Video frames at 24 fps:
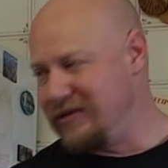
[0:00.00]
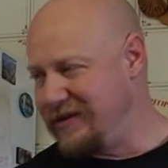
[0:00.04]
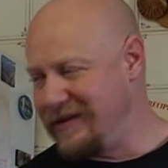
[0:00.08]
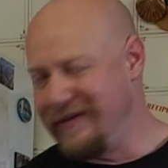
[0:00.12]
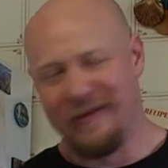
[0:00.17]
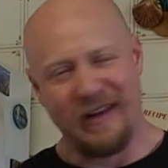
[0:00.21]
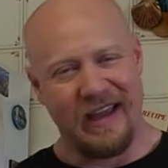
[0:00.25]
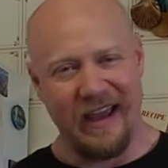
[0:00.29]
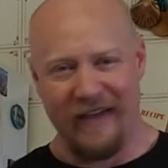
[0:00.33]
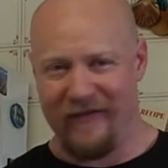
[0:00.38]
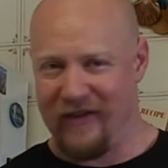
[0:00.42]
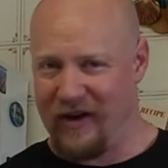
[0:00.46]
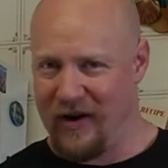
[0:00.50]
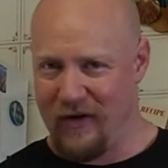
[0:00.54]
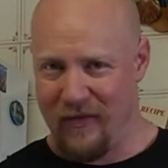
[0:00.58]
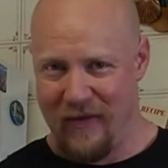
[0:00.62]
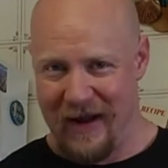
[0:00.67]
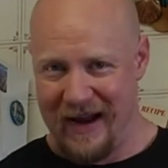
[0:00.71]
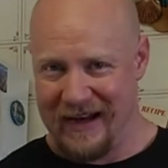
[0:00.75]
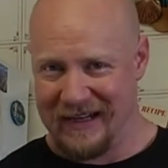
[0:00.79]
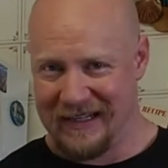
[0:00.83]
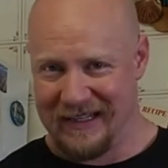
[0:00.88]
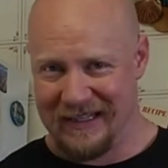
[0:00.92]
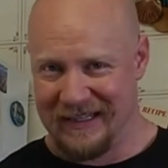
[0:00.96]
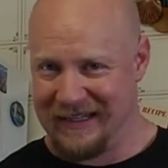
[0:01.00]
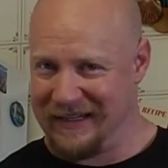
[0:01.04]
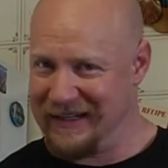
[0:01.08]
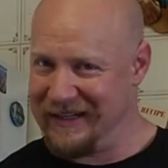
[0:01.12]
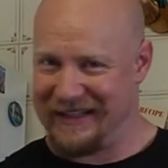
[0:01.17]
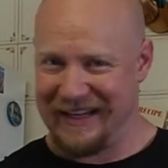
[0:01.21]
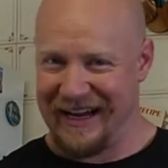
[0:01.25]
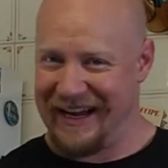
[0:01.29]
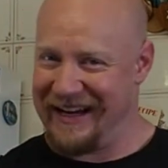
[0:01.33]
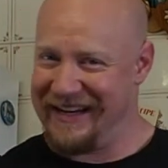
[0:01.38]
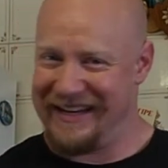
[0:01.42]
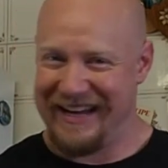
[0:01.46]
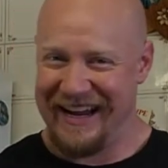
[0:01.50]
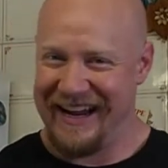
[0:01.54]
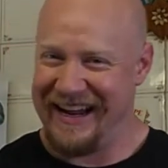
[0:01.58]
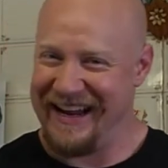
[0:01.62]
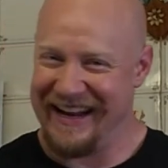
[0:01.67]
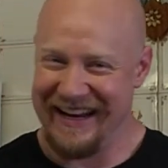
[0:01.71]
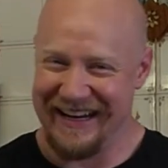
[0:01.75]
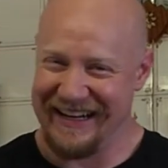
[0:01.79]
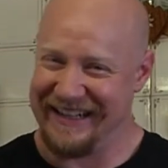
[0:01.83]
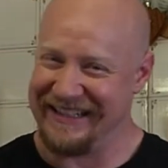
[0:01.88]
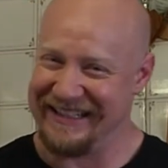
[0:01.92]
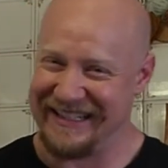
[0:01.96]
Give it a rinse.
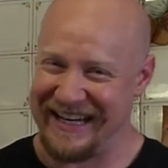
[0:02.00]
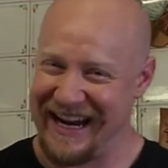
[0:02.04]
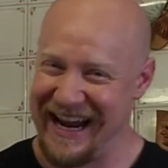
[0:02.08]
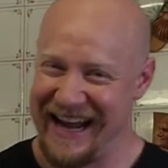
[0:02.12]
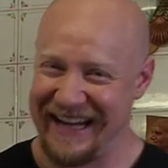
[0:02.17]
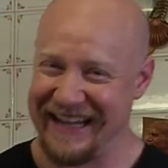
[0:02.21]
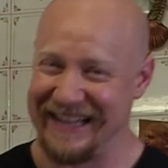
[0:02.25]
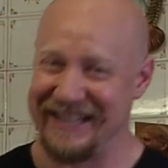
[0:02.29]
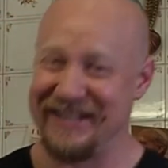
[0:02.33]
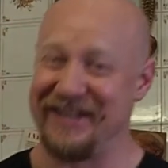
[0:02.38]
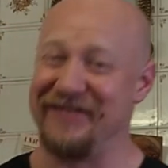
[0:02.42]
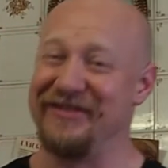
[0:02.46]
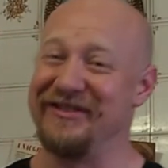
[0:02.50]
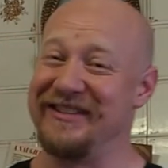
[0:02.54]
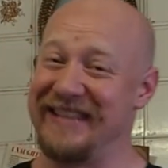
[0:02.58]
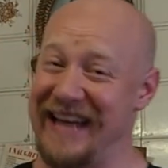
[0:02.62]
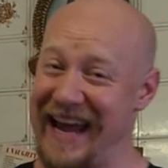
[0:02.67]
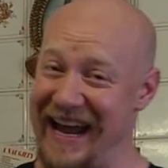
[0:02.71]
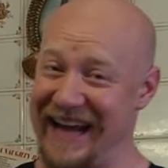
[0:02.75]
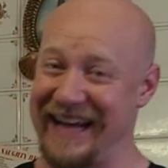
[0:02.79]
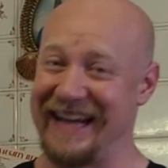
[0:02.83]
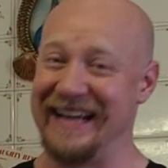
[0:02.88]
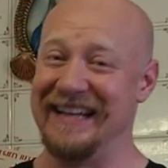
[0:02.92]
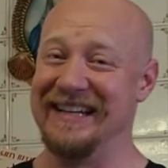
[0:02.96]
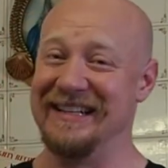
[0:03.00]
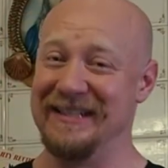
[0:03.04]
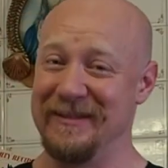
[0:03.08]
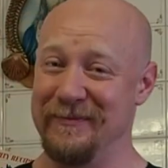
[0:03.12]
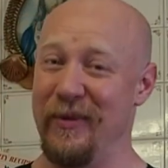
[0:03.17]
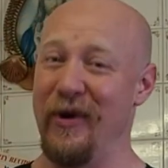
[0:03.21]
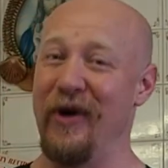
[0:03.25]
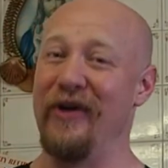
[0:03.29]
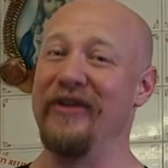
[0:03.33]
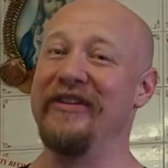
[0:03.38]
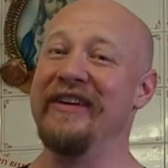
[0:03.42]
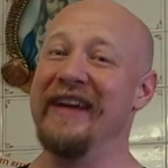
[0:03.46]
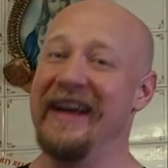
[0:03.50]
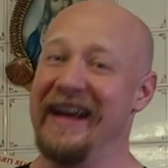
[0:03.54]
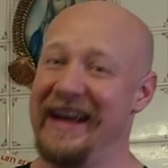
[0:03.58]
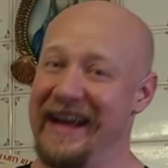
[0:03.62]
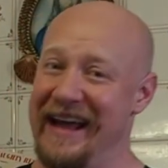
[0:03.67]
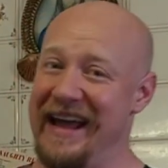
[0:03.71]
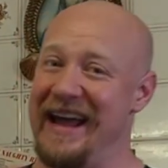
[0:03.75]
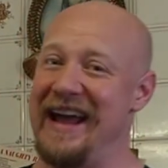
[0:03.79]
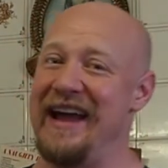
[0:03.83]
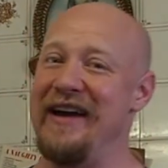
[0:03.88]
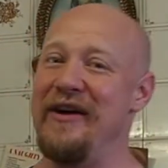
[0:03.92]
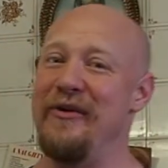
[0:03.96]
It'll take you 2 seconds, but
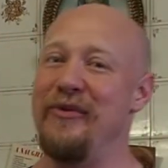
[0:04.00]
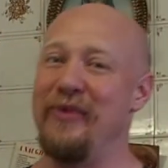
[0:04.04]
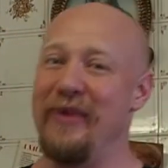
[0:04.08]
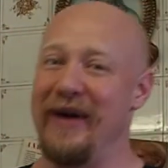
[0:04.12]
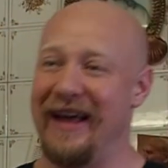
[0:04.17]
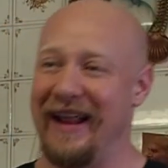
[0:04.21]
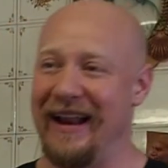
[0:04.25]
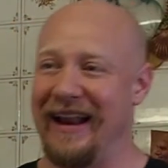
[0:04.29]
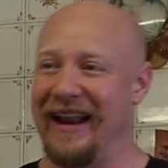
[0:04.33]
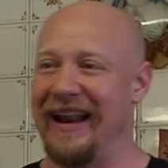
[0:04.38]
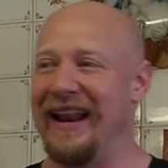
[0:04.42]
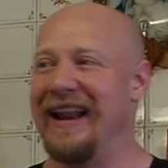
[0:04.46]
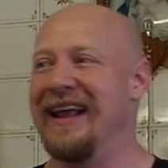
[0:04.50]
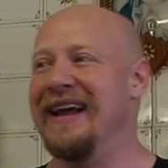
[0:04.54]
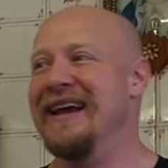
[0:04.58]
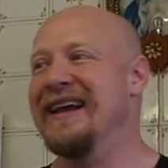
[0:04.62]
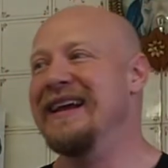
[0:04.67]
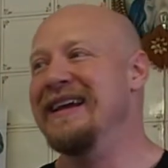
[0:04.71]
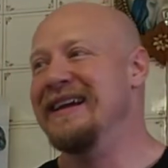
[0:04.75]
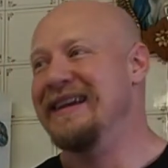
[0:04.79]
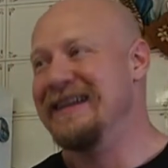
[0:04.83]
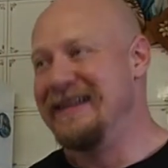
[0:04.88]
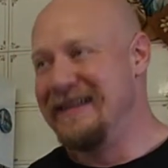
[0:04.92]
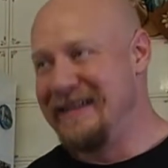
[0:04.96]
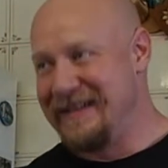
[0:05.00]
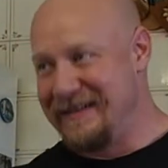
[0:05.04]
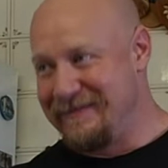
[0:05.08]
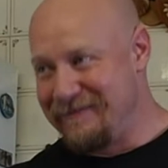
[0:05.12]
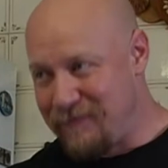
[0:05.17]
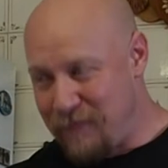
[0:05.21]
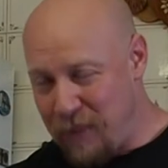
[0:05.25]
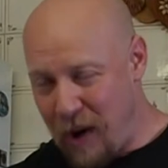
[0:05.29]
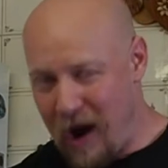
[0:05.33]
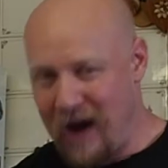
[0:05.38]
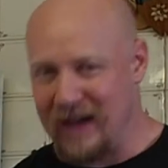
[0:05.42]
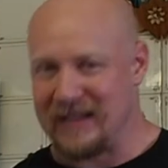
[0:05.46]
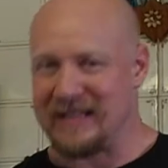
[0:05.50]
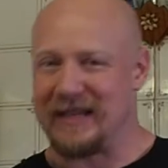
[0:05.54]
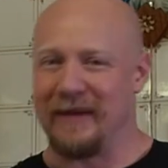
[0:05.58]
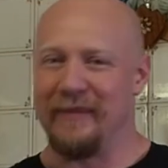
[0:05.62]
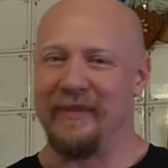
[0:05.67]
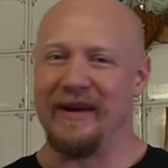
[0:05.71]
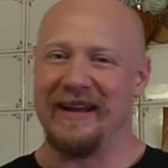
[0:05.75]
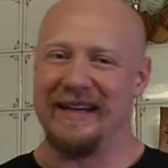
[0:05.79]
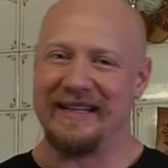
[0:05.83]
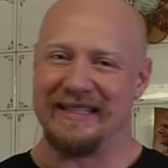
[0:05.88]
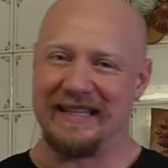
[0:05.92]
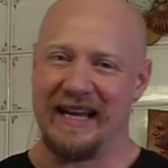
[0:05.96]
it will
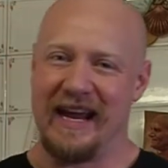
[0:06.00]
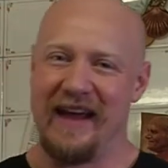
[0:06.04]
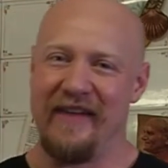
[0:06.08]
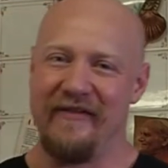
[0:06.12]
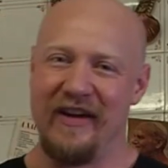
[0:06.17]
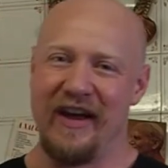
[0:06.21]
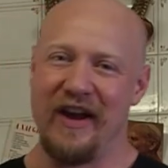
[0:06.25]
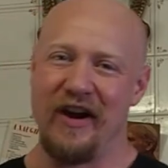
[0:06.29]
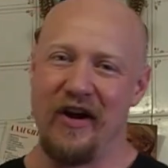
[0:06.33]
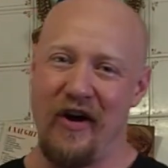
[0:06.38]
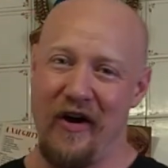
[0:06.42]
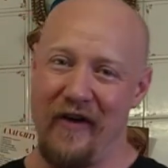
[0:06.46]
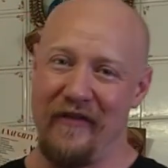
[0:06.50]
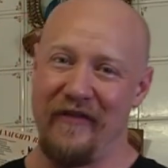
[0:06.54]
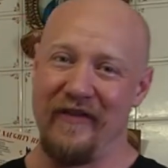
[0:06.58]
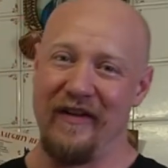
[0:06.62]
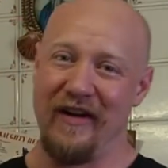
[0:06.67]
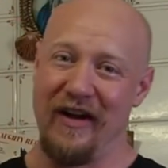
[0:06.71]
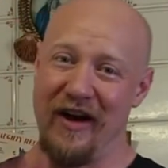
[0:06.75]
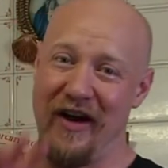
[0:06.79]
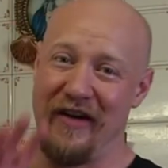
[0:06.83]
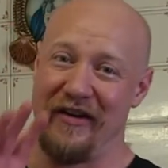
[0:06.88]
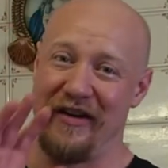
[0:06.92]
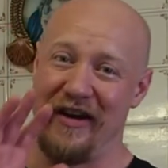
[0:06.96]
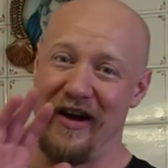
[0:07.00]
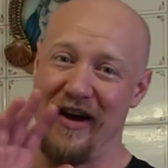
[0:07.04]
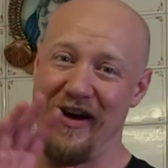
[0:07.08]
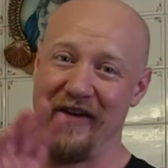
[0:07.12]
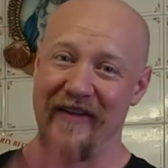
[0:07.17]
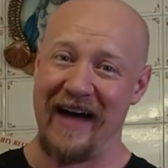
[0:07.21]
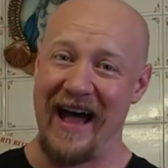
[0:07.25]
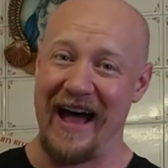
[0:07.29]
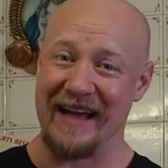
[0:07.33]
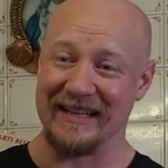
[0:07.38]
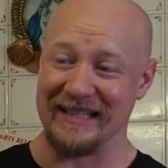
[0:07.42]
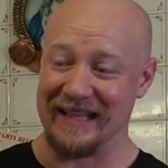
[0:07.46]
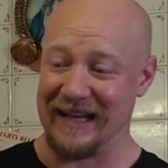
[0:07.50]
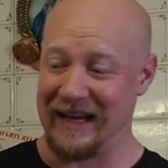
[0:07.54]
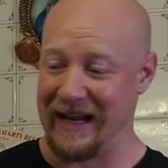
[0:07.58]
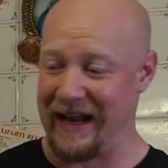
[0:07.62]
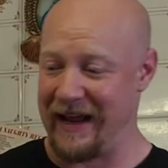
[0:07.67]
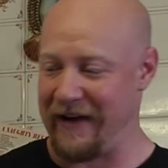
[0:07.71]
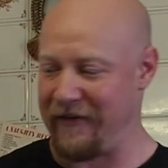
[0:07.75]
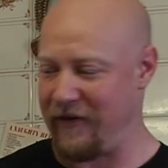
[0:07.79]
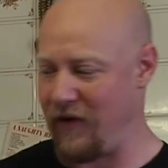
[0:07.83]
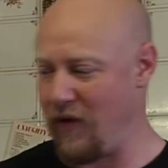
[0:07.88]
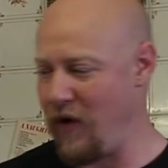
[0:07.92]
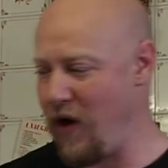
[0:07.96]
possibly save you an awful lot of hassle
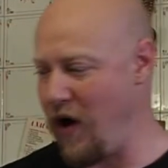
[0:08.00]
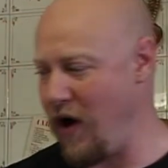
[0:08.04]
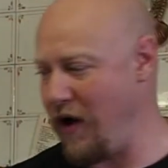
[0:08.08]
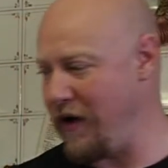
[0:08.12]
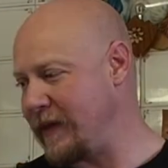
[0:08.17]
later on.